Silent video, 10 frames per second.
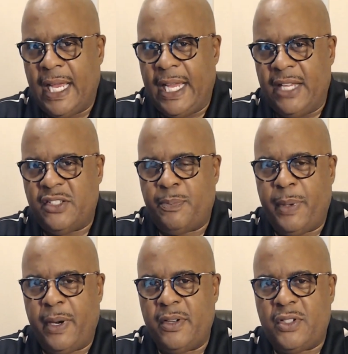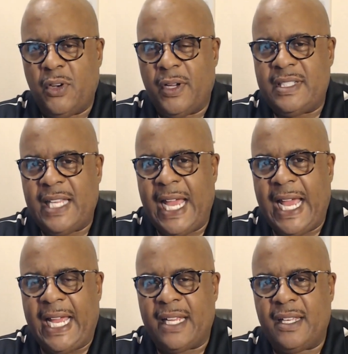A spiritual
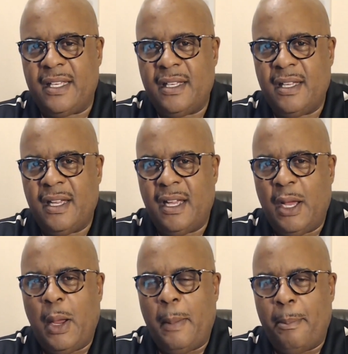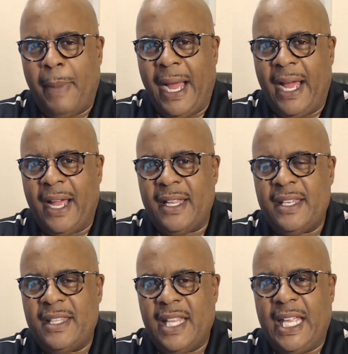attack by
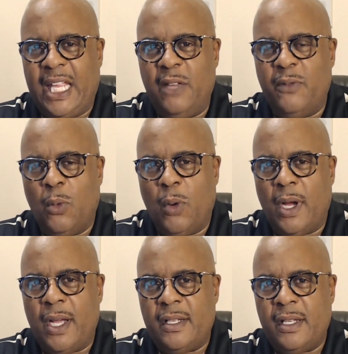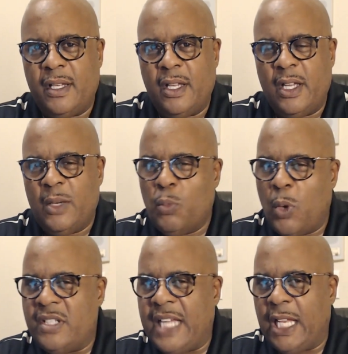the evil one.
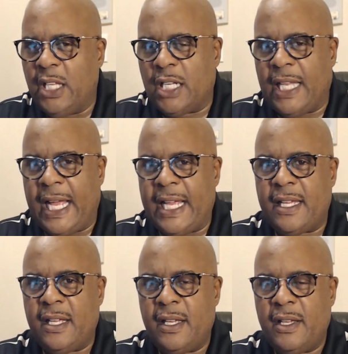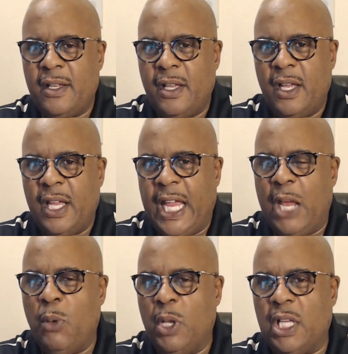What does that look like?
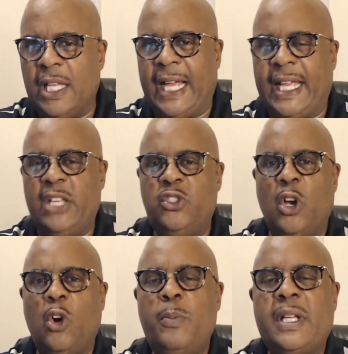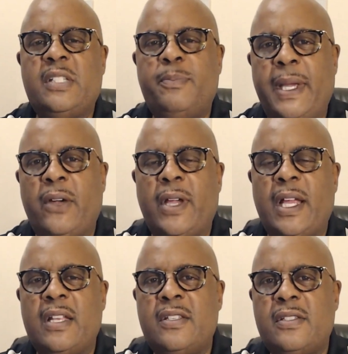It will look like a Job
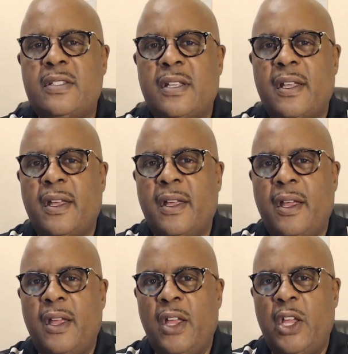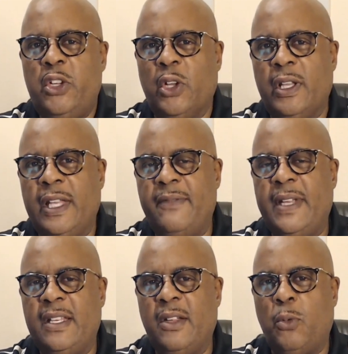experience. You're
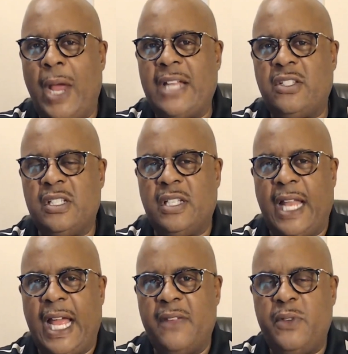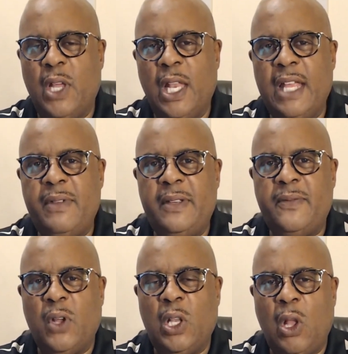living the righteous life. You're living
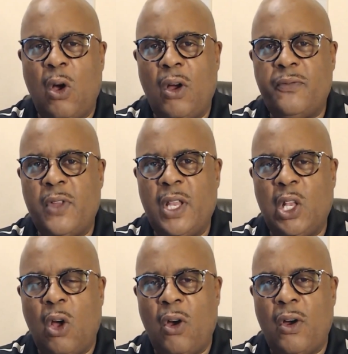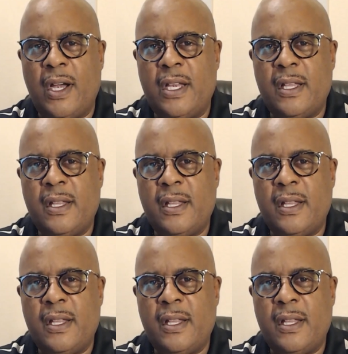for the Lord.